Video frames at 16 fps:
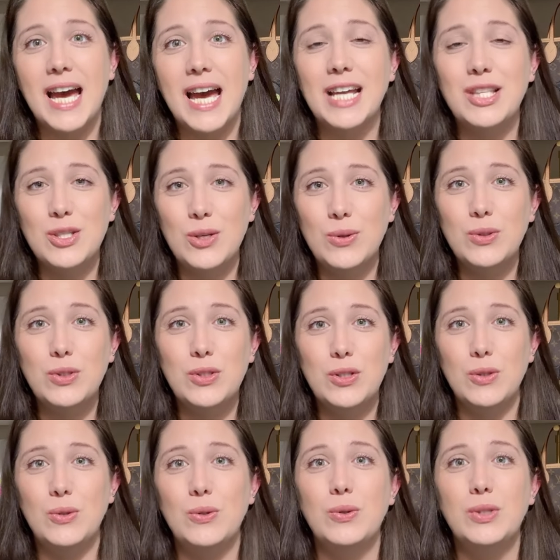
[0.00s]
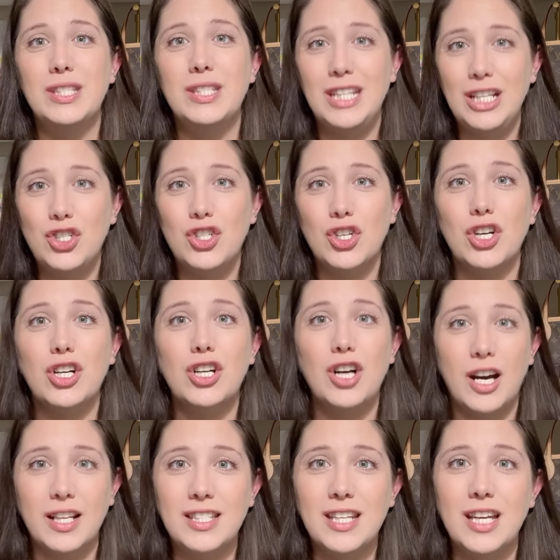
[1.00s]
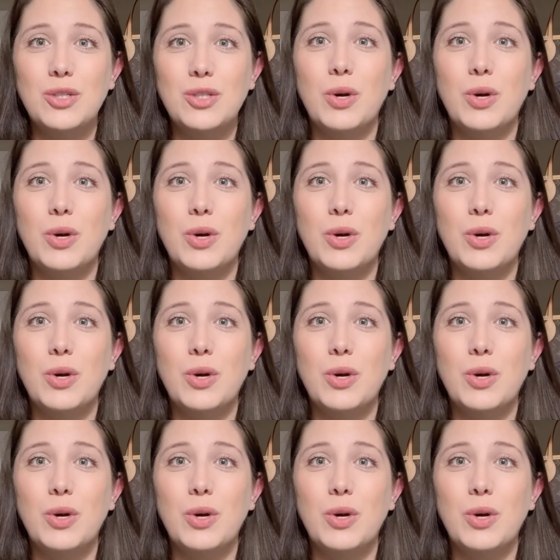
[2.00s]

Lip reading: I do teacher content